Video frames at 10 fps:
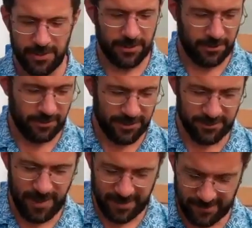going to do
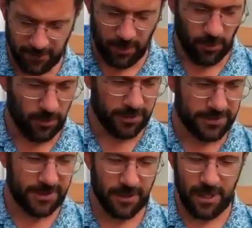is make some
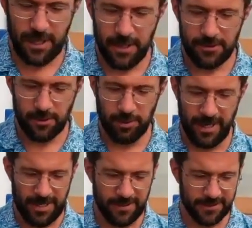holes to
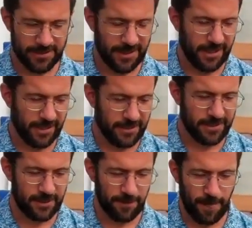plant the
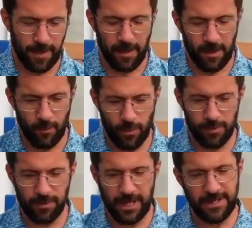seeds.
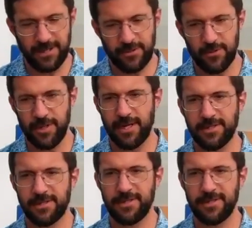We're planting 2 kinds